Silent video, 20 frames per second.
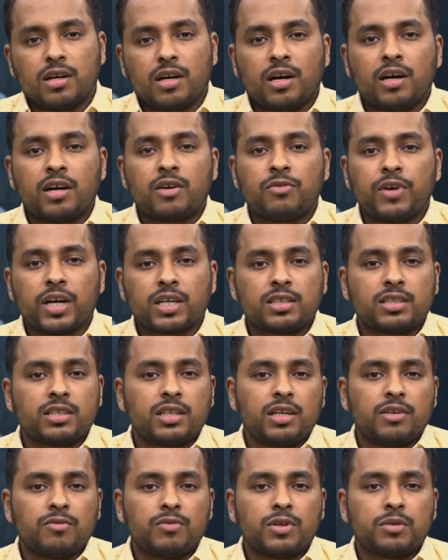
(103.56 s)
Her
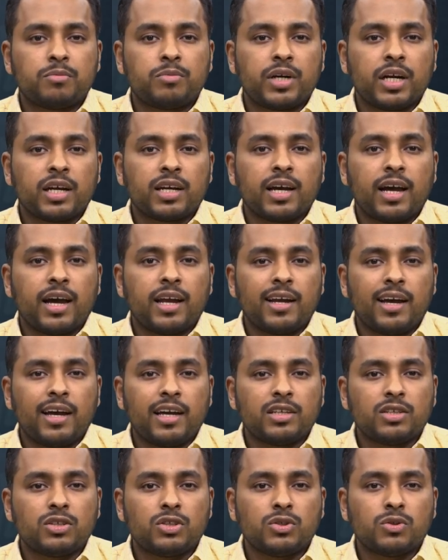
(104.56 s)
victory would bring an
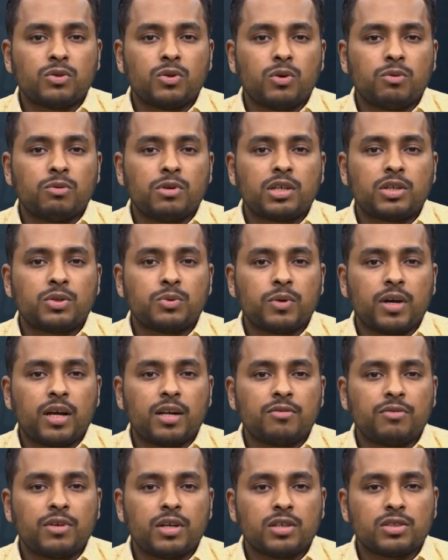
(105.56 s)
end to over
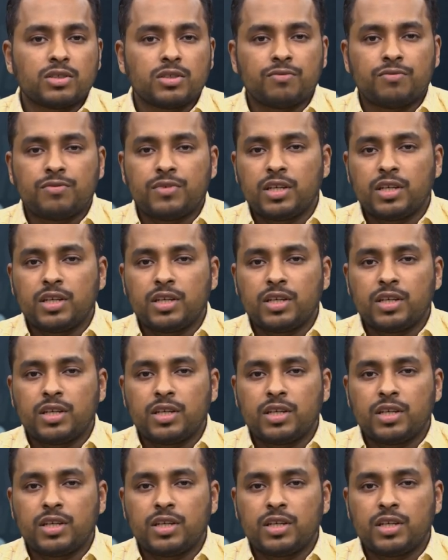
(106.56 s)
12 years of